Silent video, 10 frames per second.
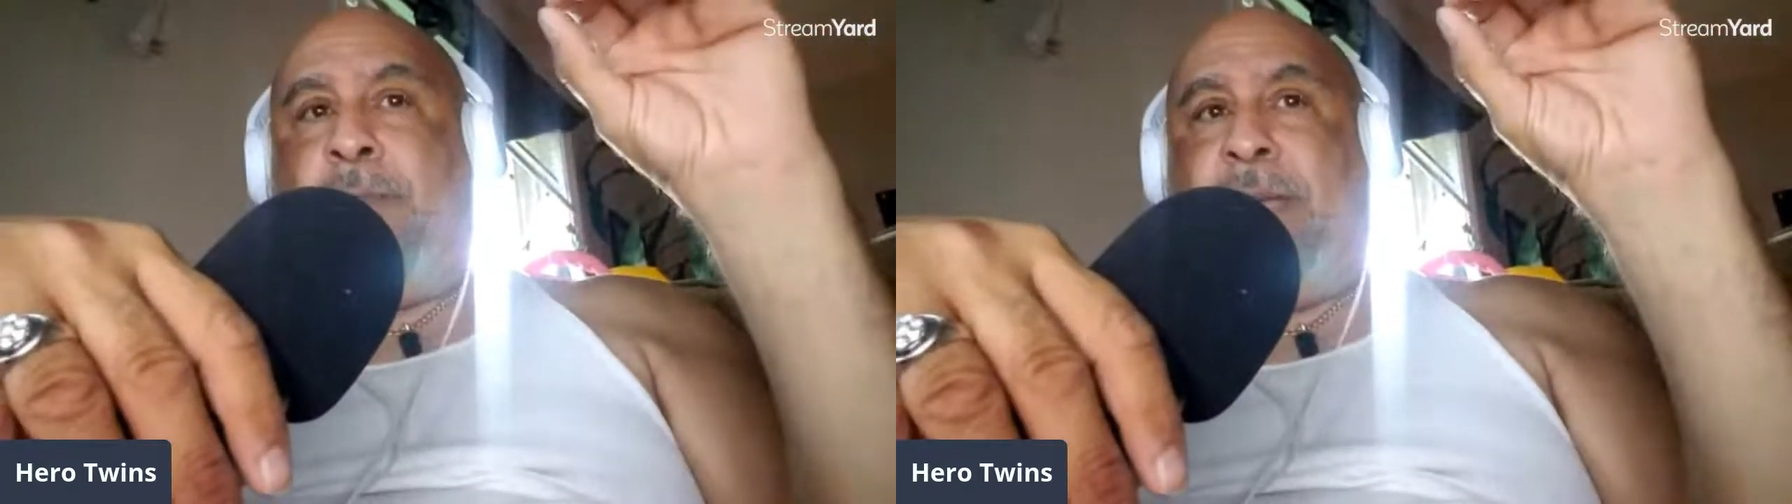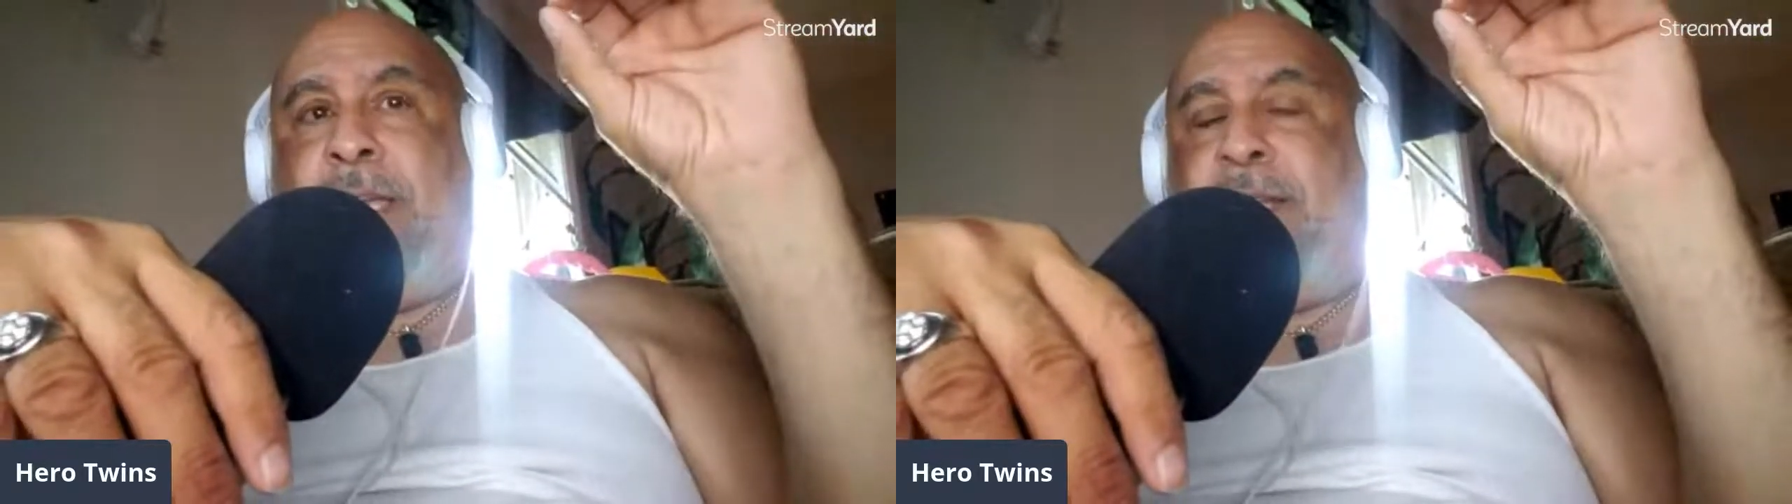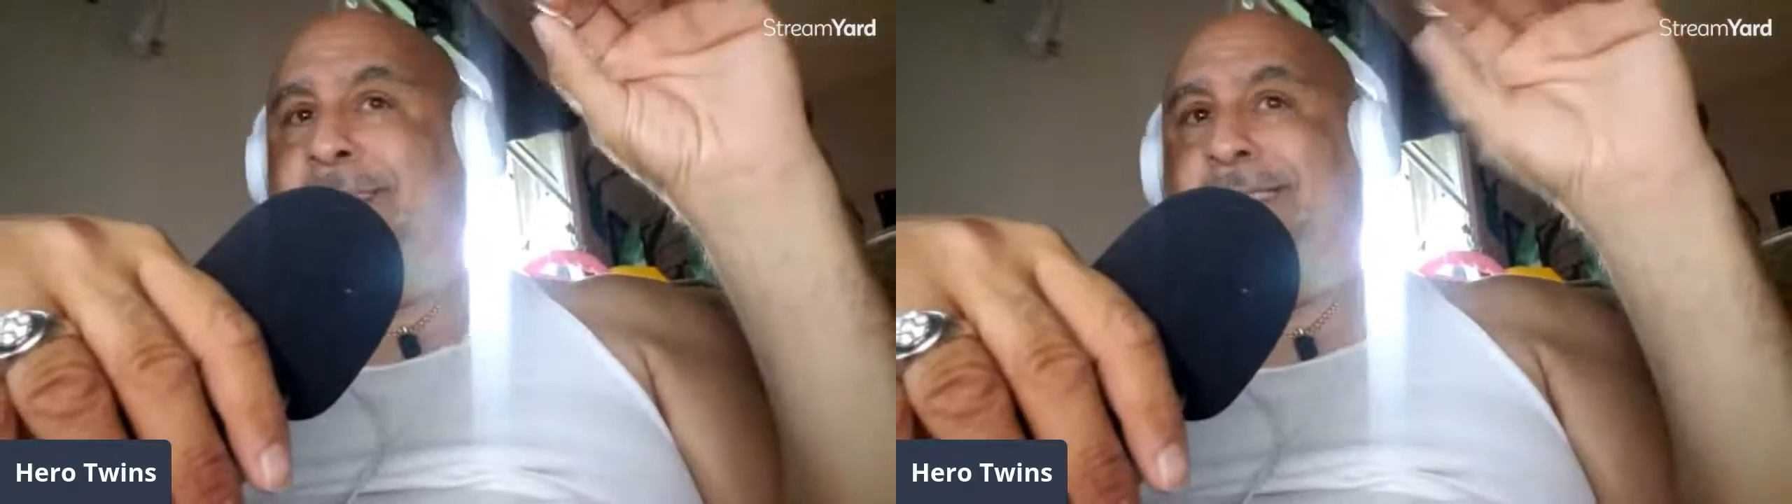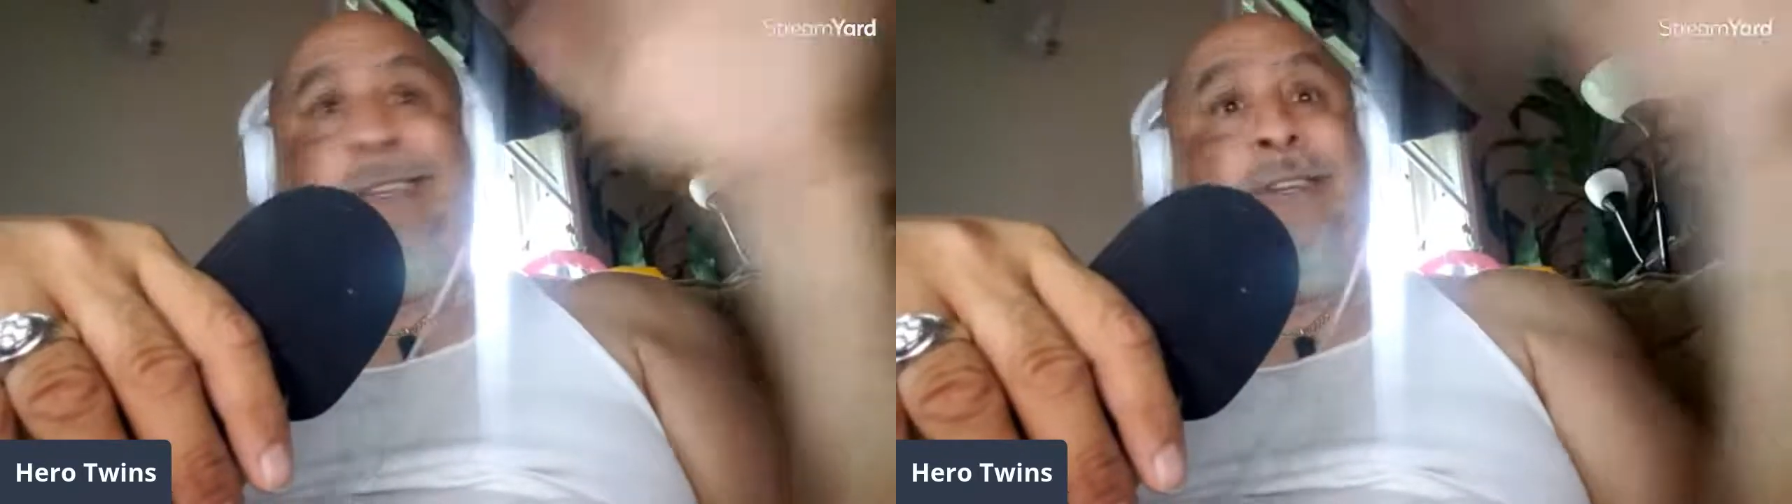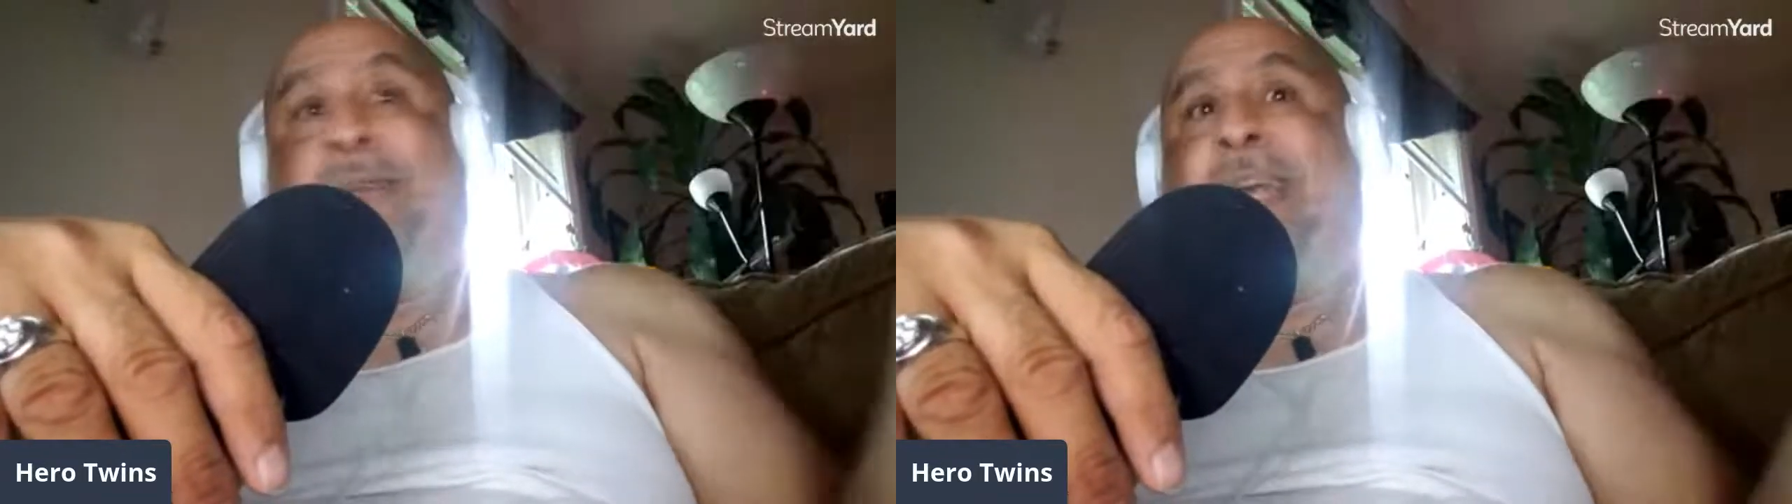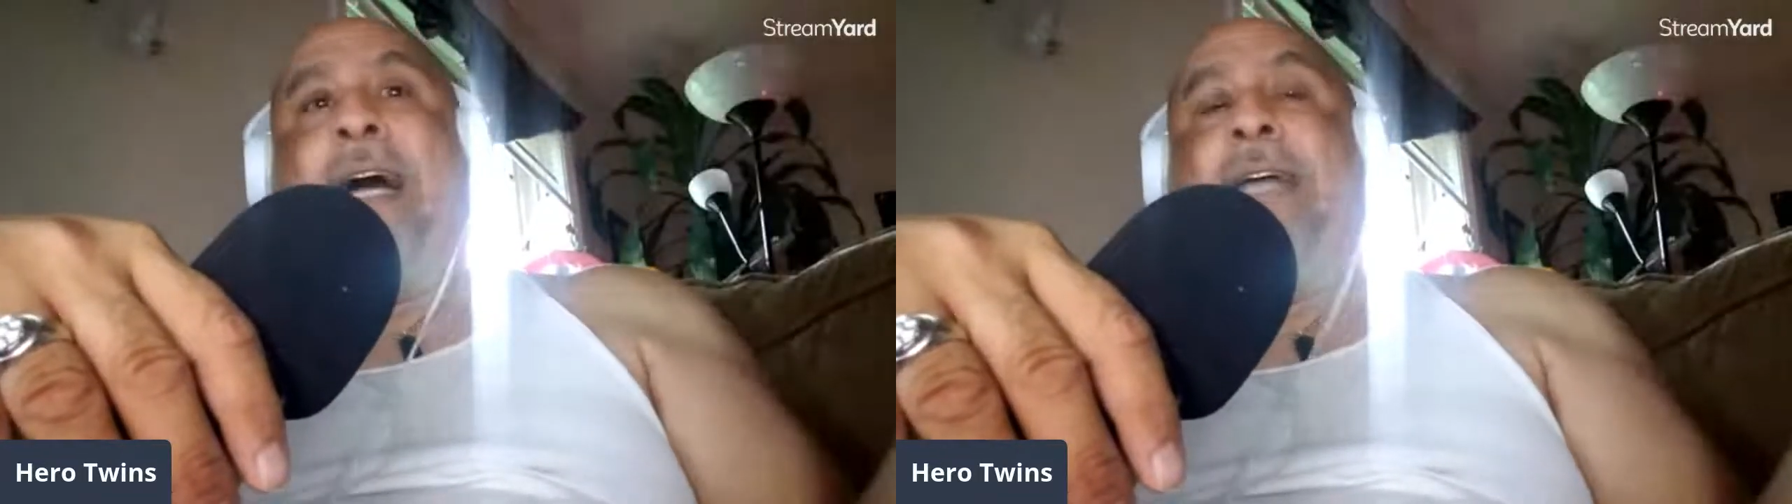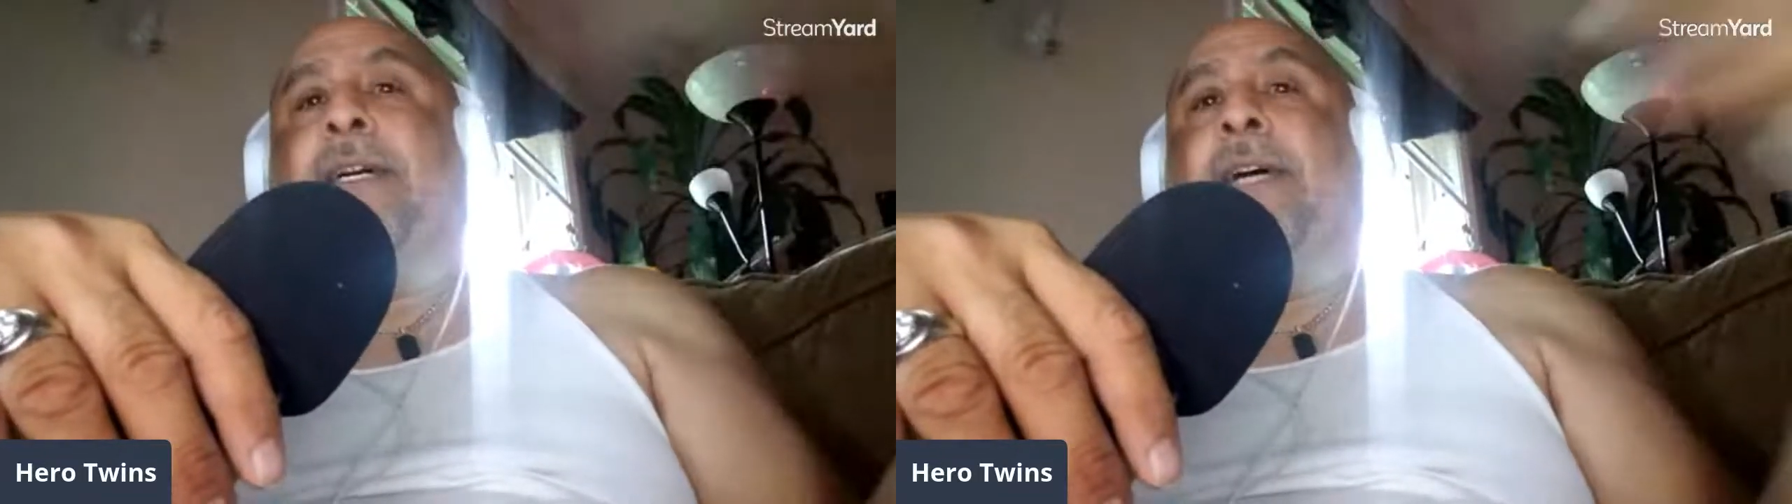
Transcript: It is still not